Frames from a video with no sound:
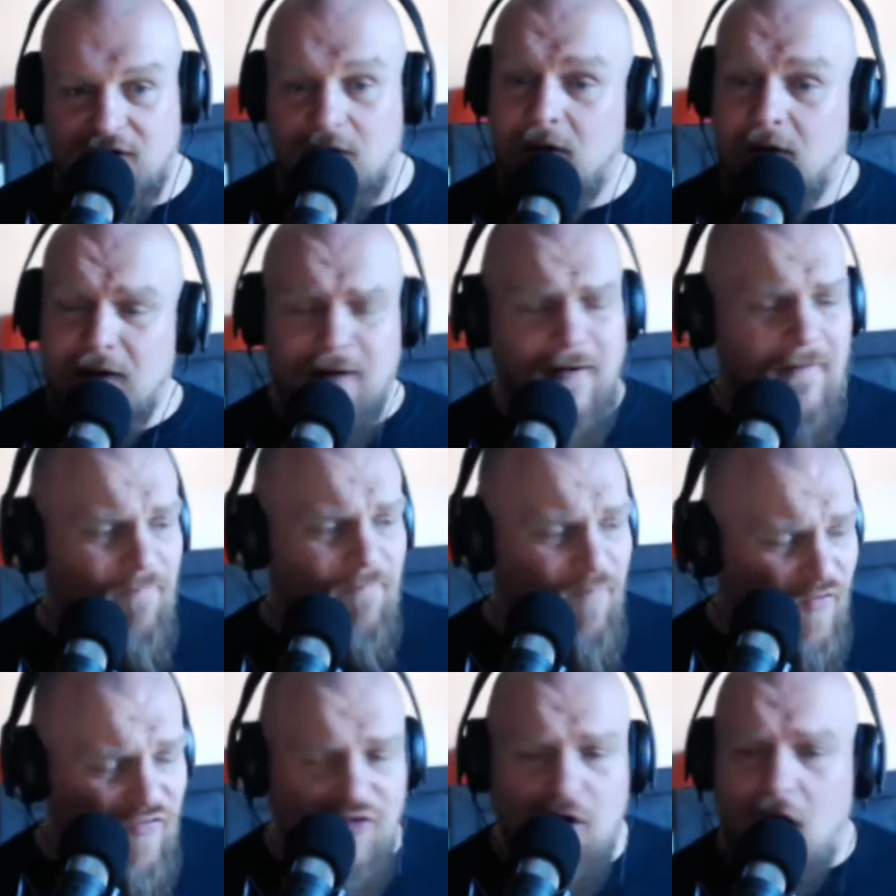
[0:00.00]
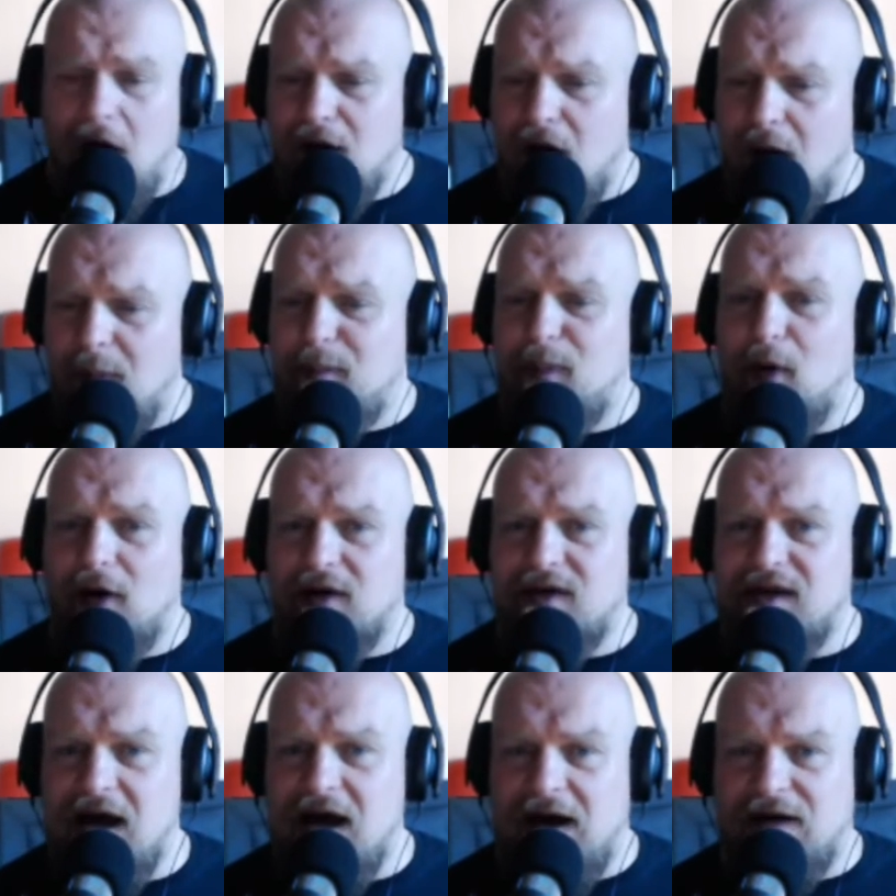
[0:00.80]
Now, there's not a lot of
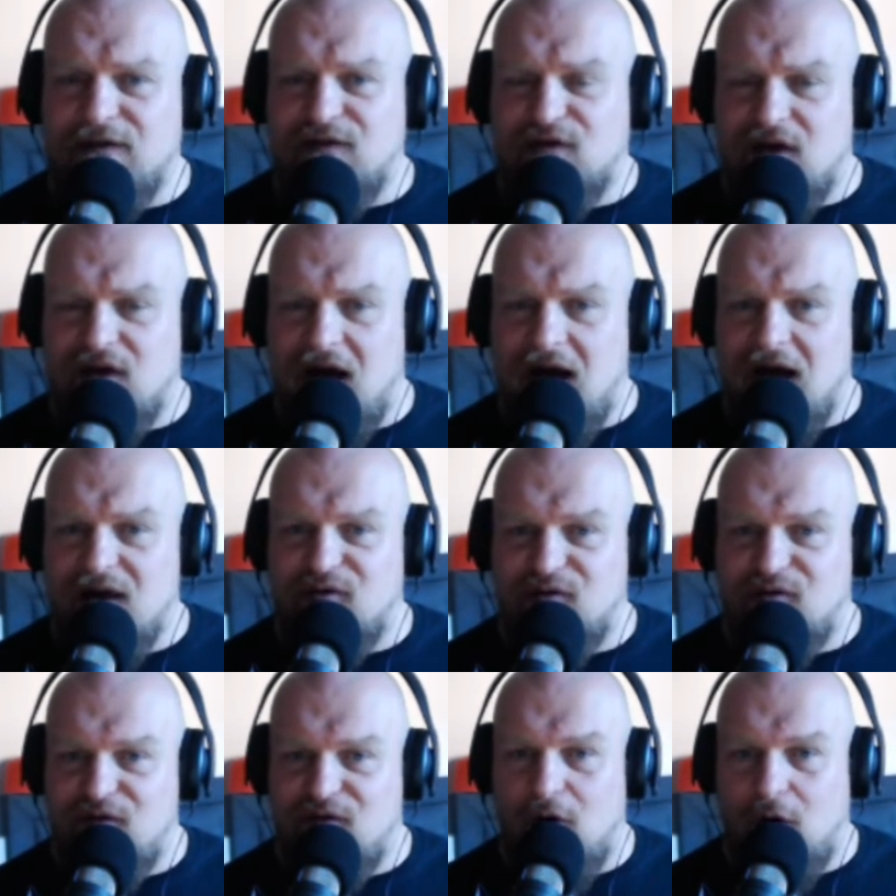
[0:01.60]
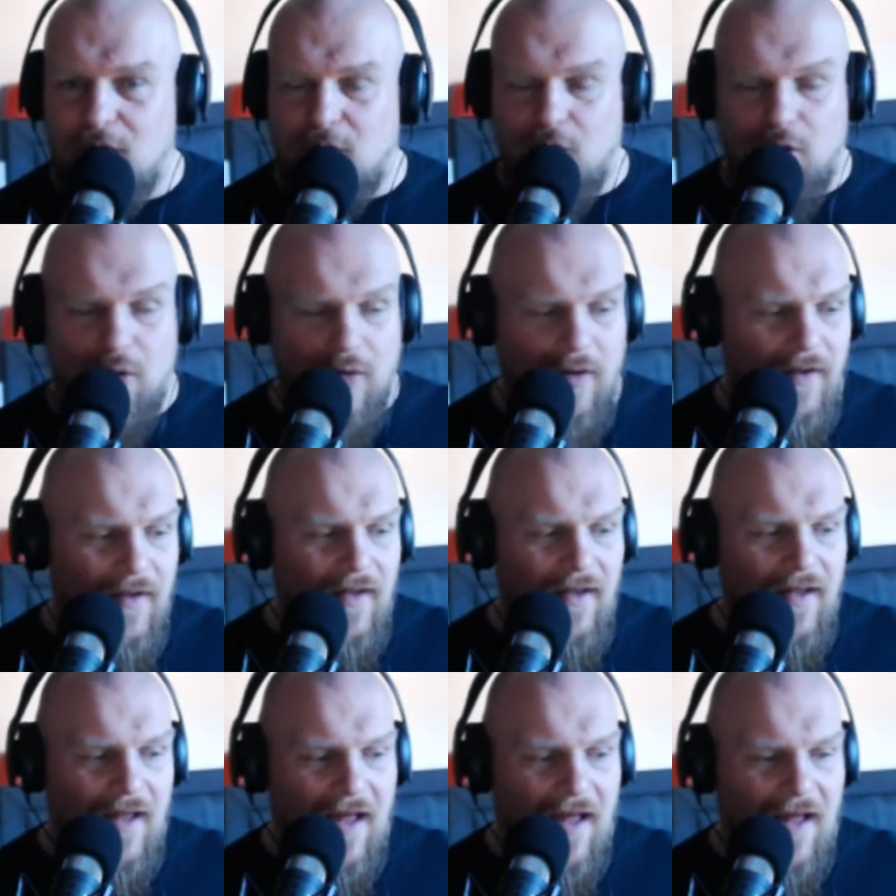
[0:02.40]
podcasts that I follow
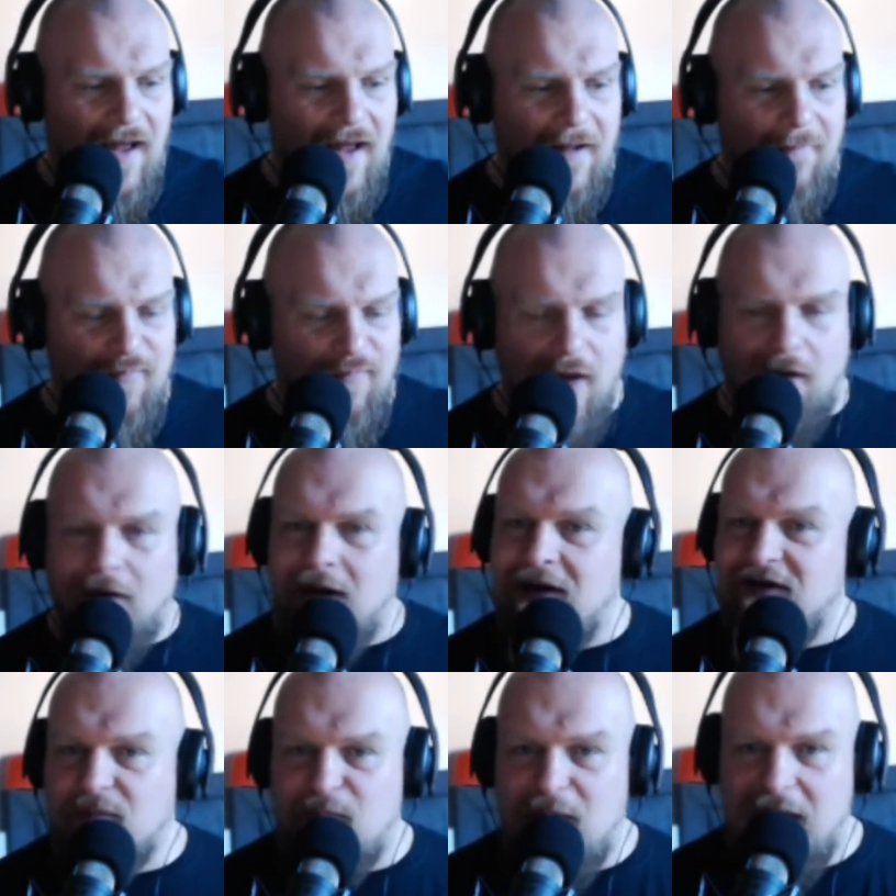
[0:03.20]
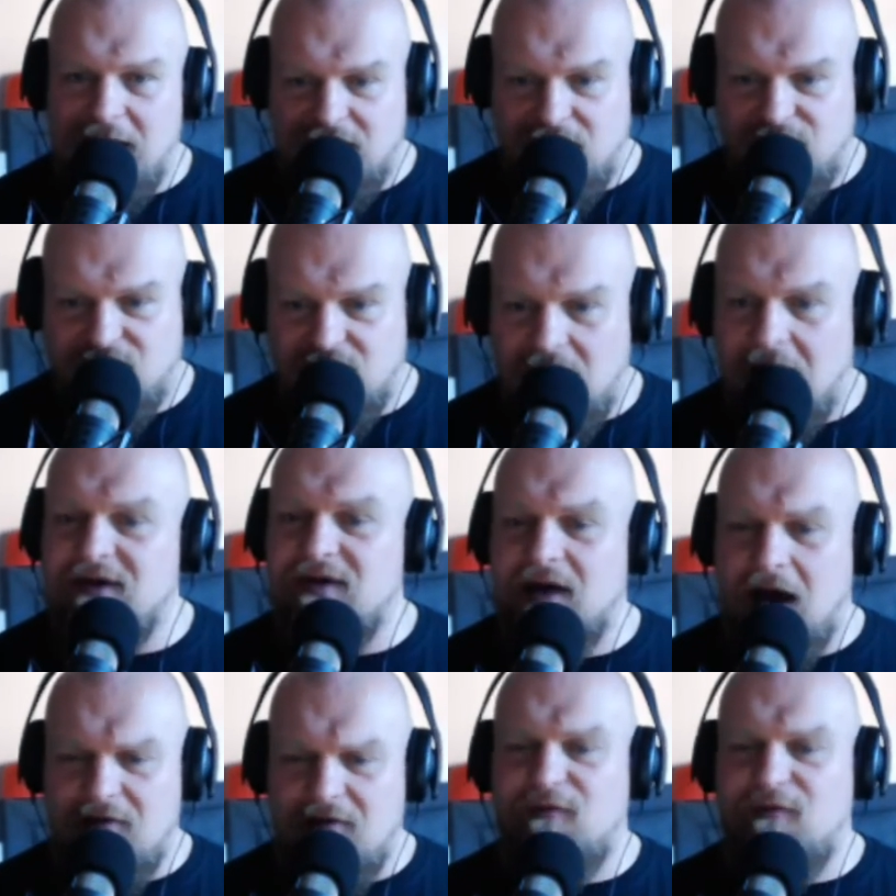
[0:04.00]
that are independents. I